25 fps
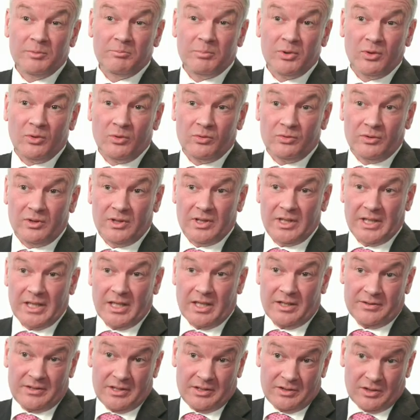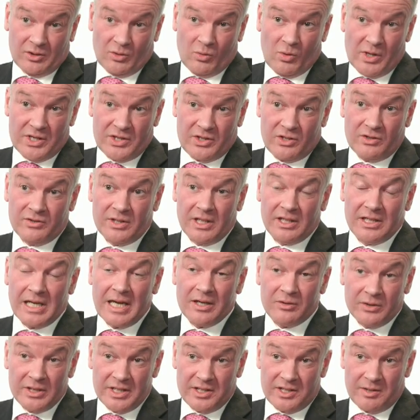importantly, I think the question they
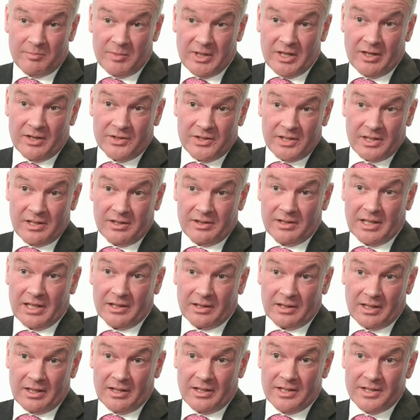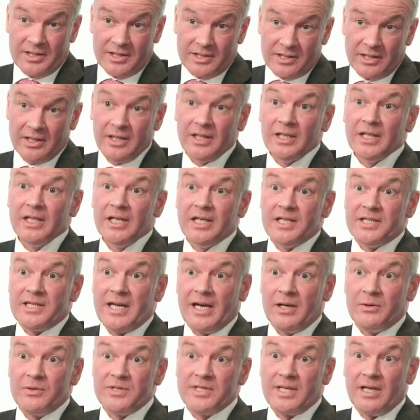now need to be asking their clients is,
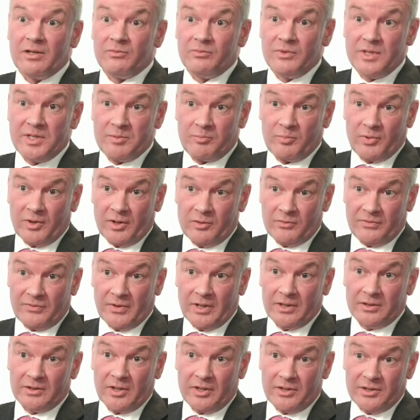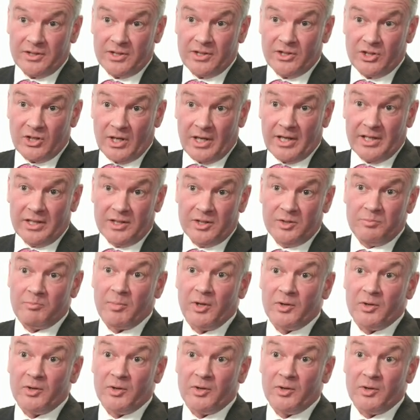how is that risk profile going to change